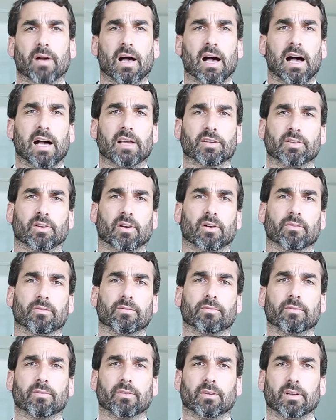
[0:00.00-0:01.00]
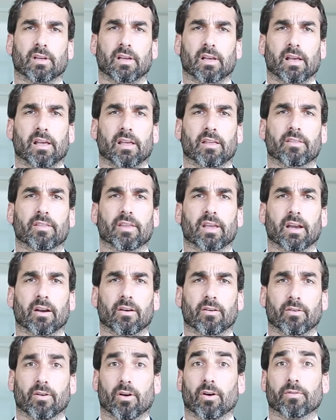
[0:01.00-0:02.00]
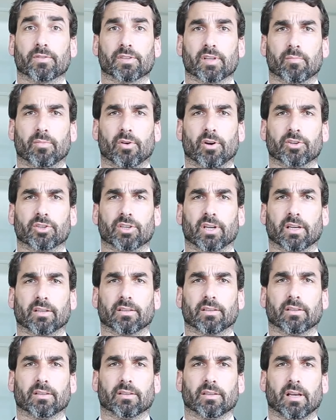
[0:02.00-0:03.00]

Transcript: part of their offset project.